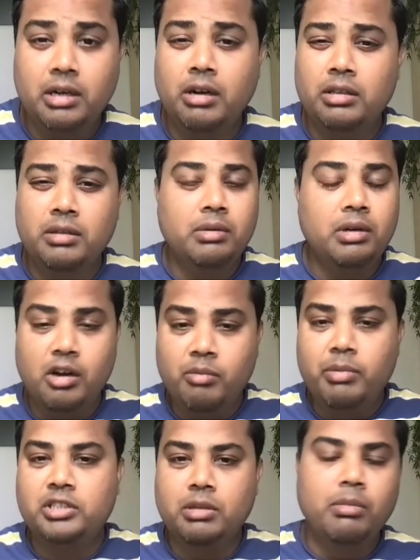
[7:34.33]
how
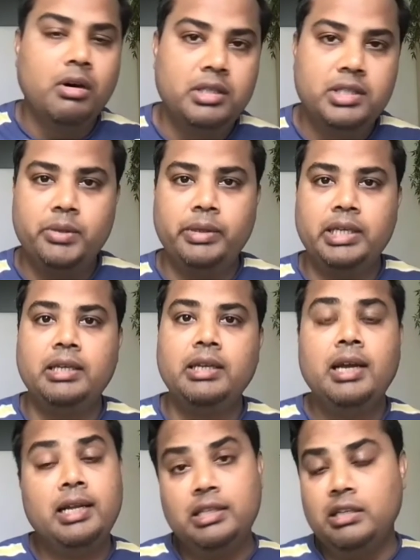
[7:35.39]
much the ball is swinging,
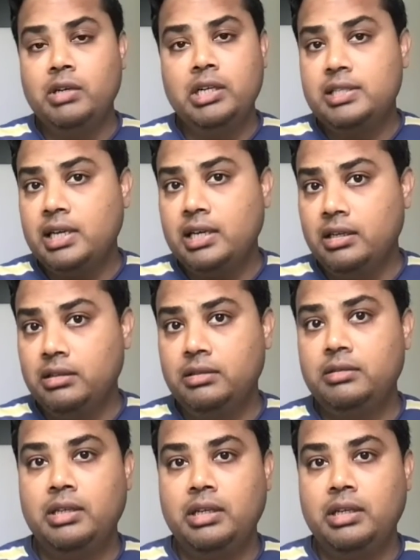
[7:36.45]
and then we'll decide out.